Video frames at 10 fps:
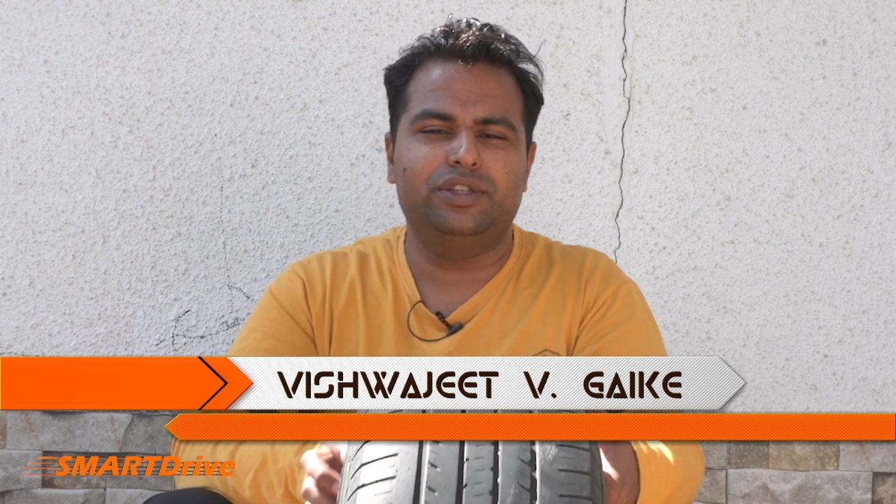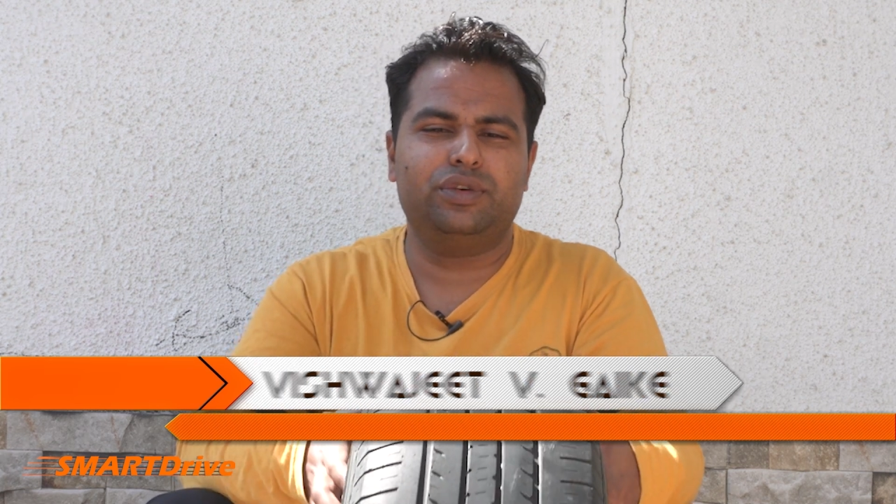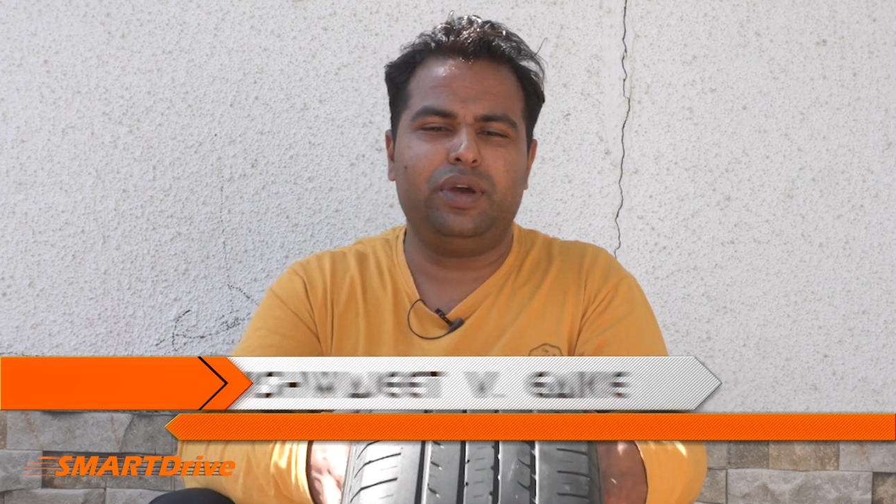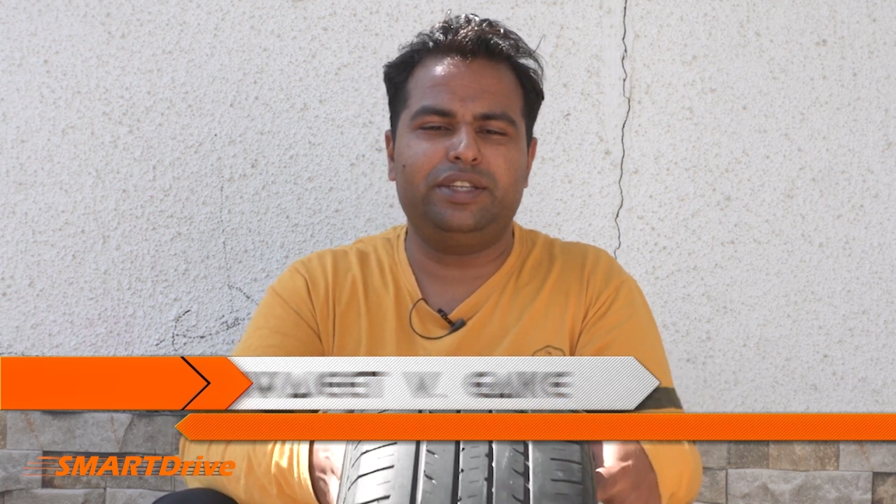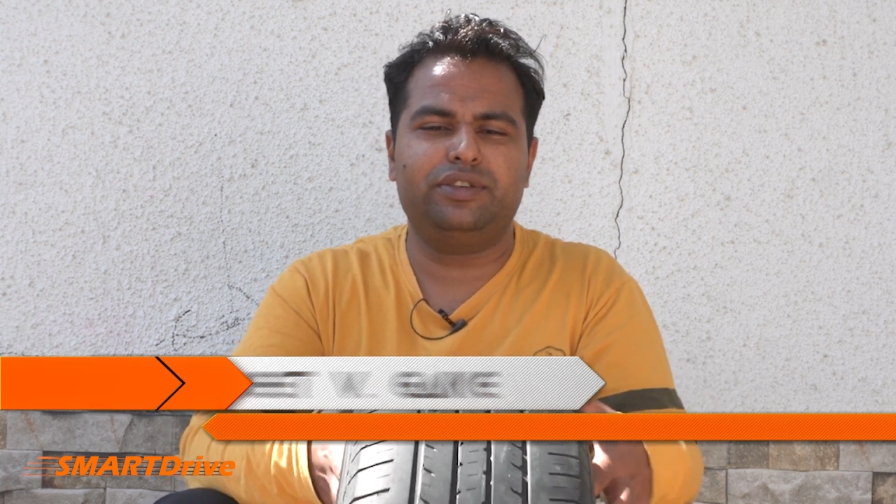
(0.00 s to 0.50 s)

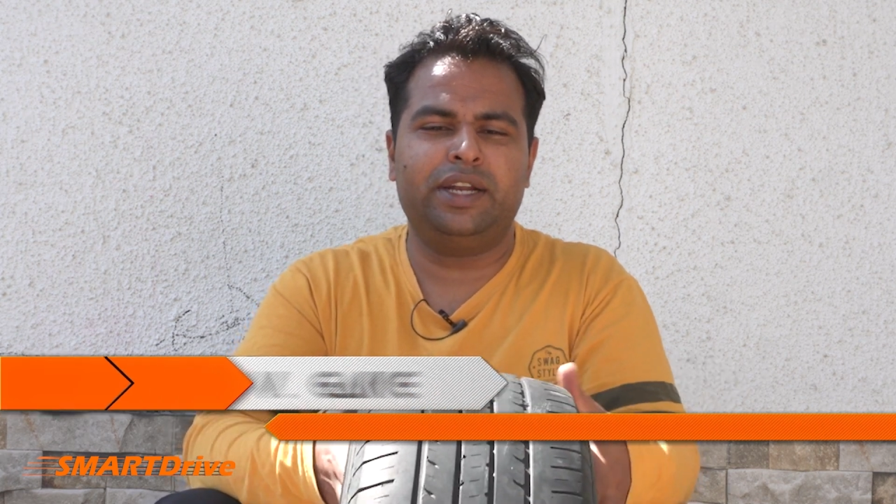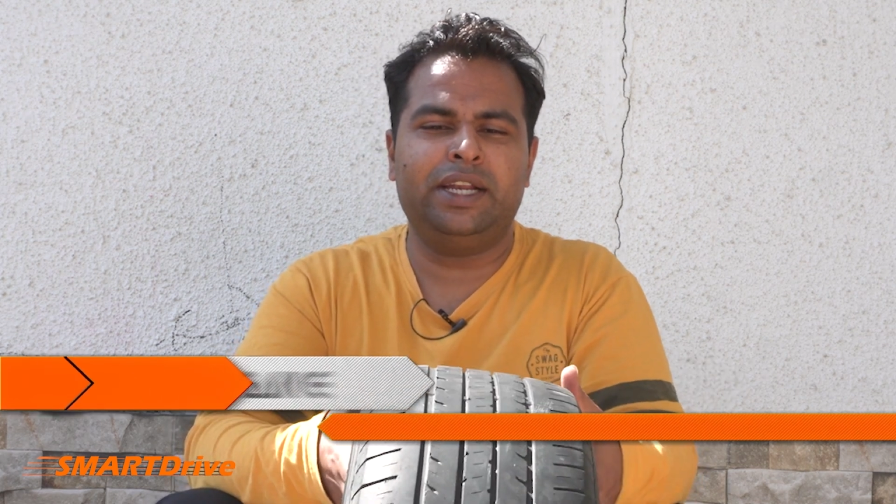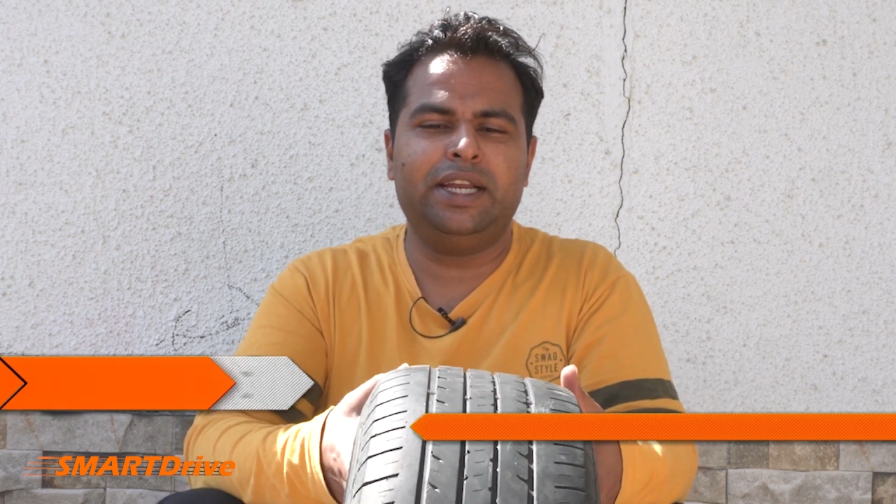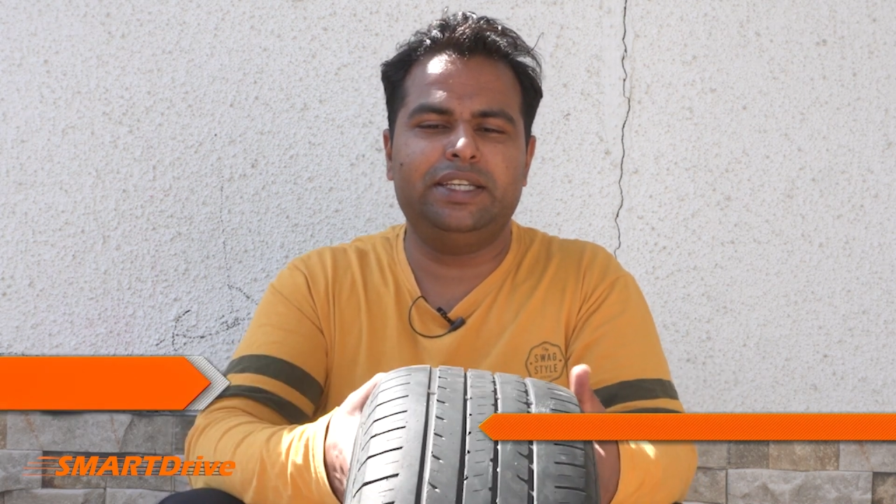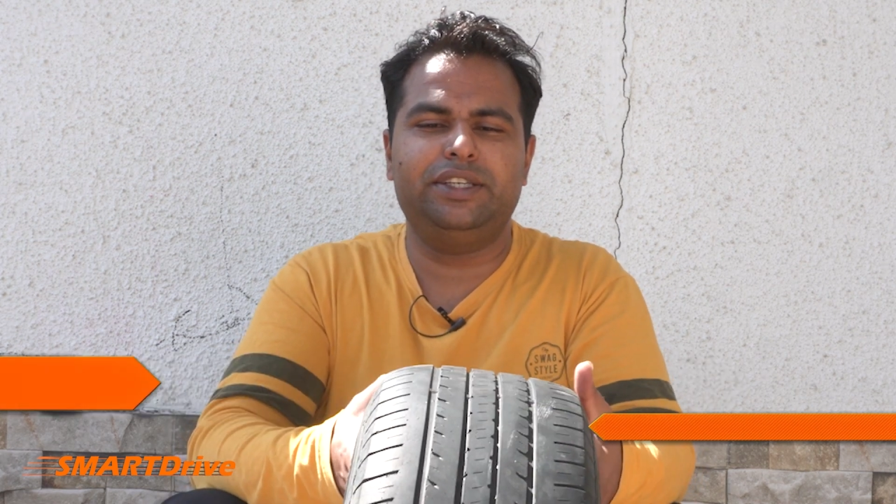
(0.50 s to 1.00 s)
So as you can
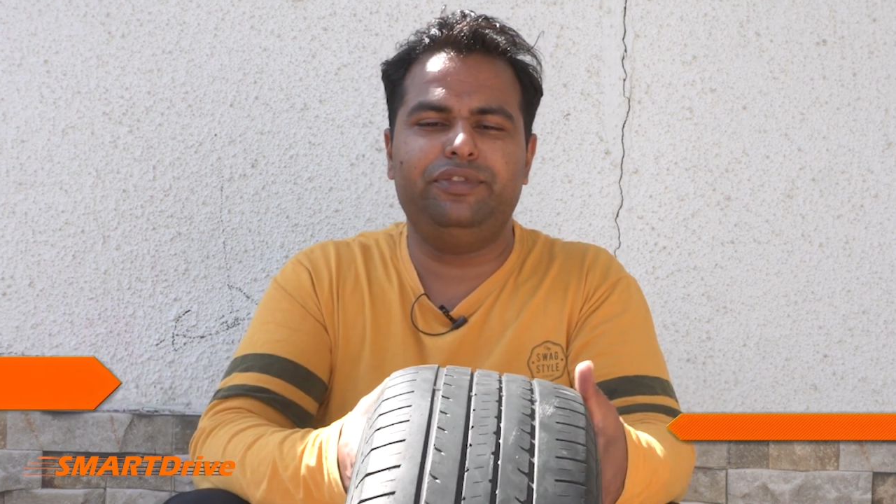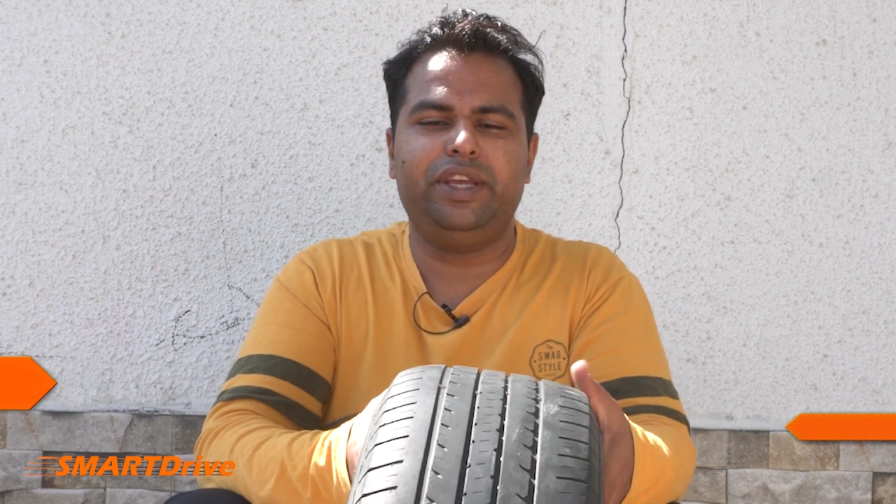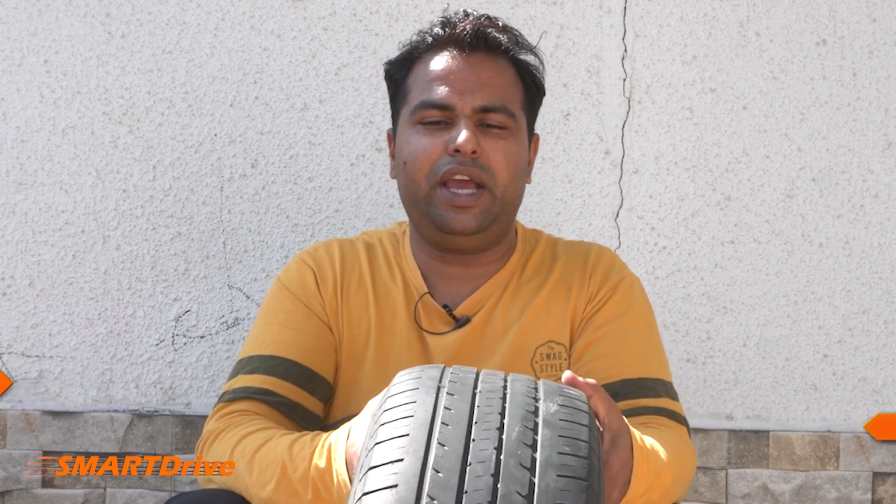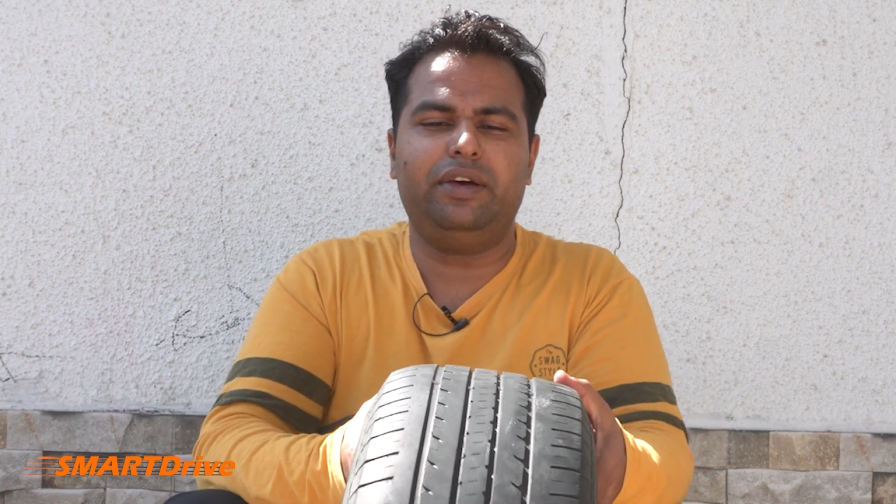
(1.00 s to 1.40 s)
clearly see, we